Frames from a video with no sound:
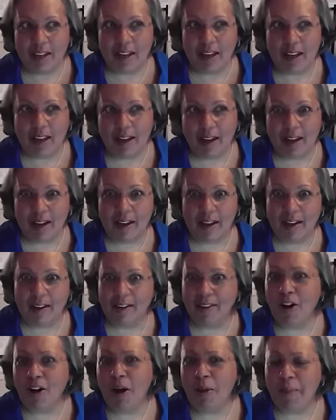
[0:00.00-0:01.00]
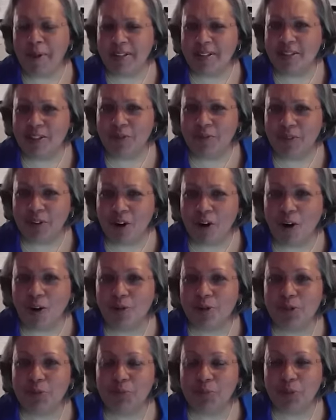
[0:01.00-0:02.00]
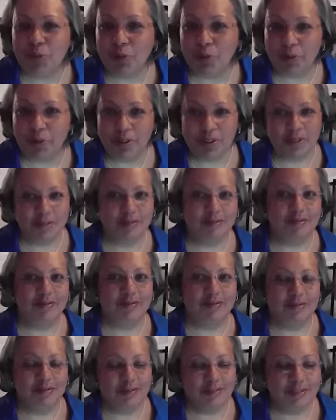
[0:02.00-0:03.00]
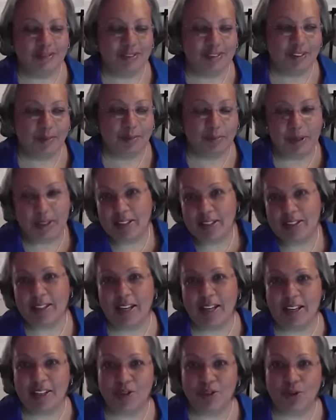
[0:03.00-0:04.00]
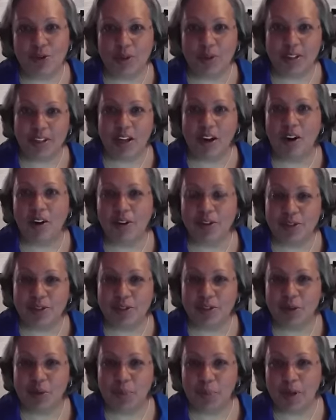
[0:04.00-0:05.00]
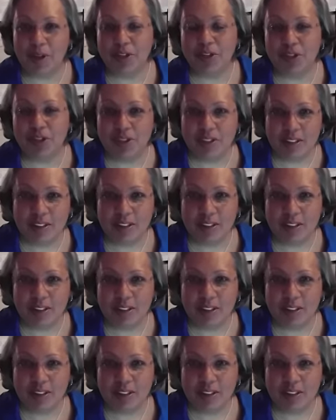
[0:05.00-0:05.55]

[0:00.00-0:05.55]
I call myself an artspreneur because I enjoy the arts so much.